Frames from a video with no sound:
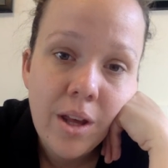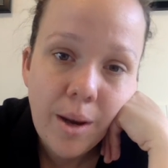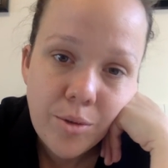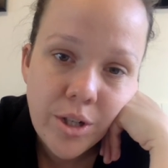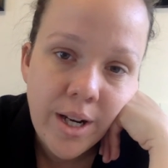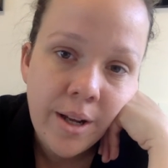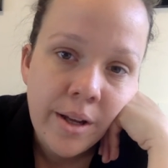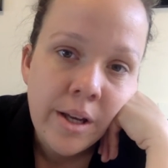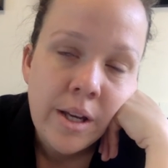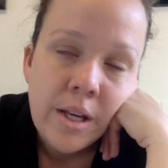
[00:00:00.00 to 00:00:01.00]
Gumtree.
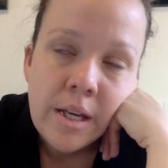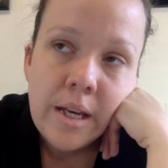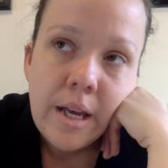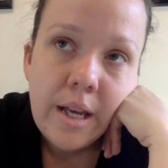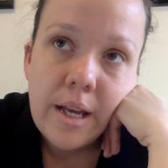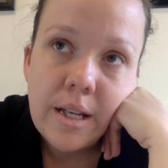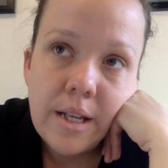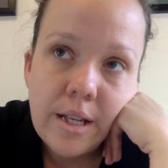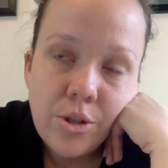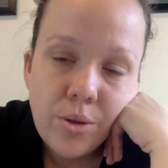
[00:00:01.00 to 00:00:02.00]

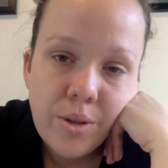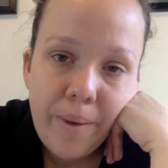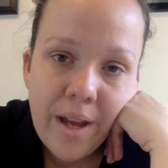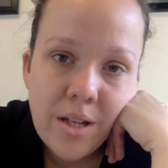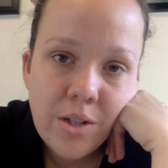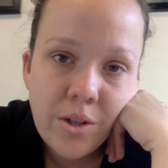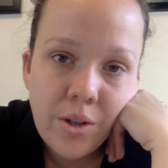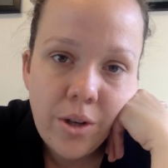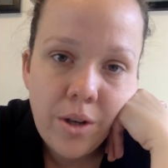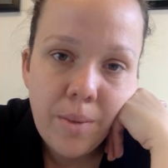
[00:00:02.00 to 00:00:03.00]
It all depends on
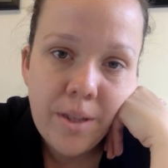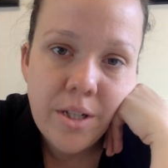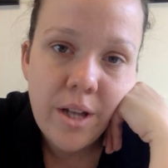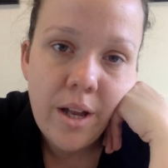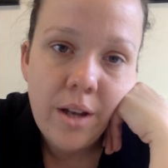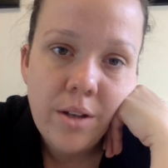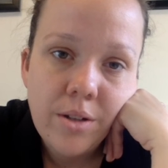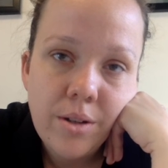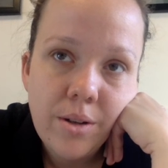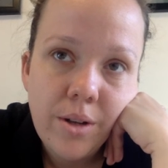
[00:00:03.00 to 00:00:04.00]
you, your budget, and
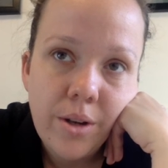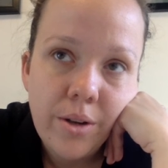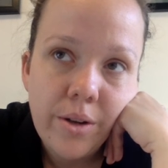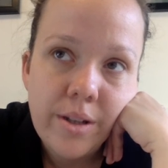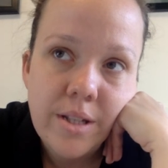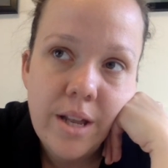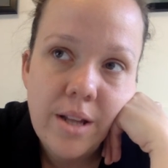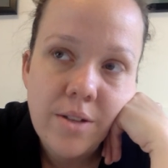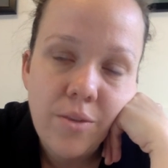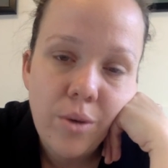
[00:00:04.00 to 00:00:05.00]
your
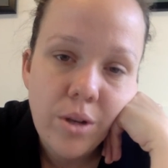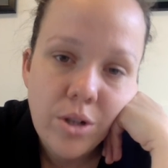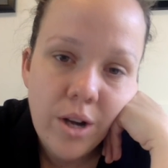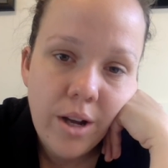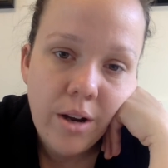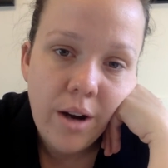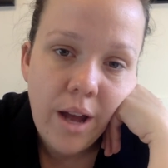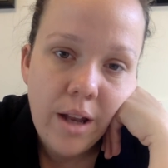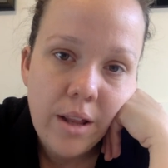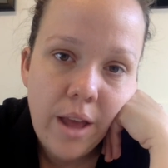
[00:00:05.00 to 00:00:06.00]
aesthetics of what you're trying to
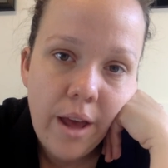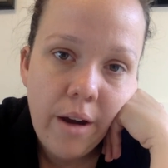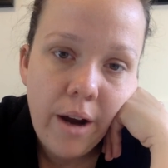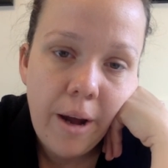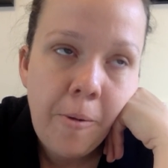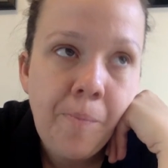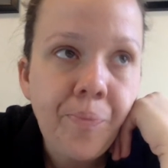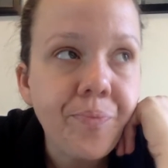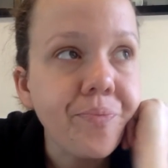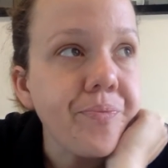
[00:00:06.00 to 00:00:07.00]
create in the area.
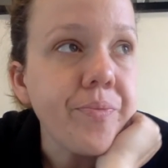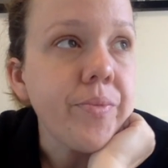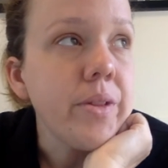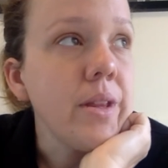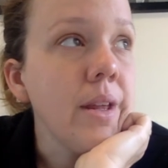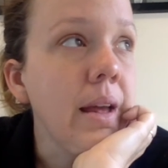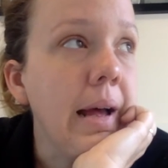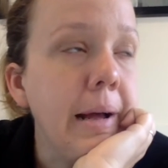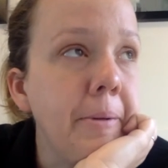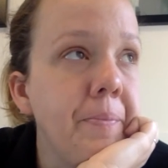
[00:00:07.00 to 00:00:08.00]

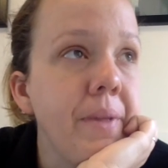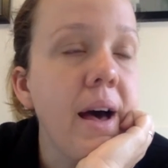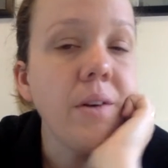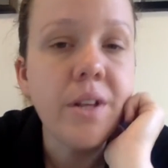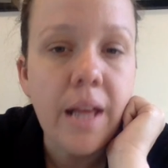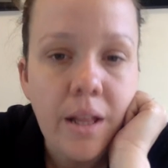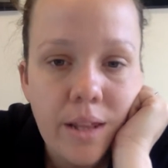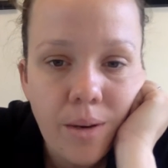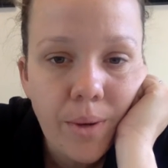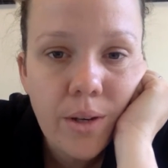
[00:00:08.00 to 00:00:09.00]
After that,
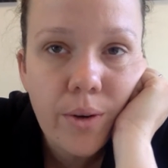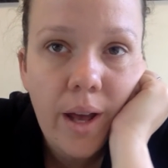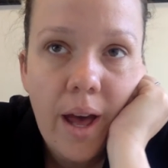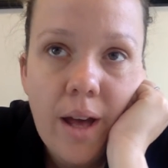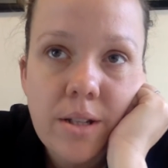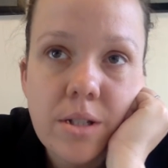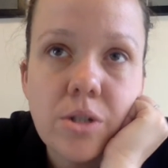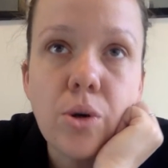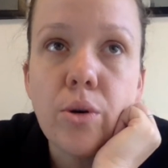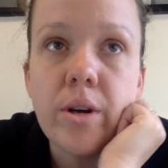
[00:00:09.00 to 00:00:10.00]
then we look at
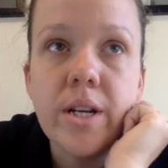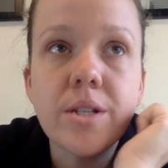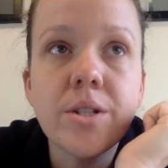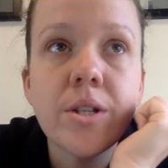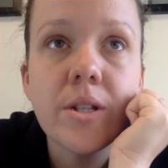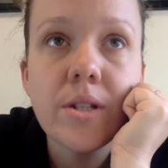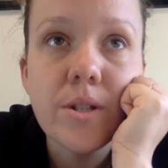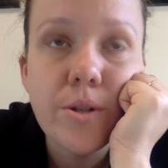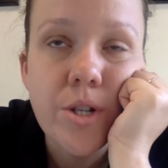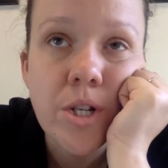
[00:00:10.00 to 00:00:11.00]
storage
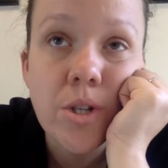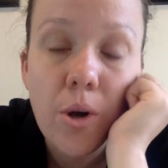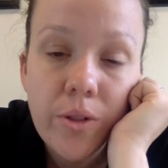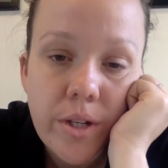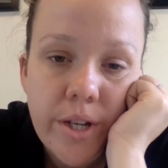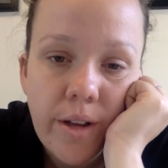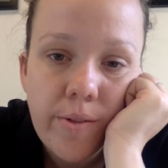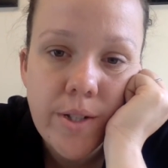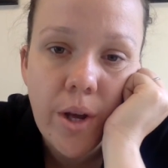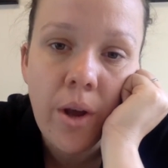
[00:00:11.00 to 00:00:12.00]
solutions on the
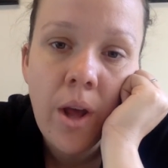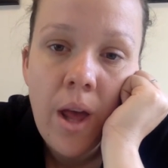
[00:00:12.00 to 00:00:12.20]
shelf, so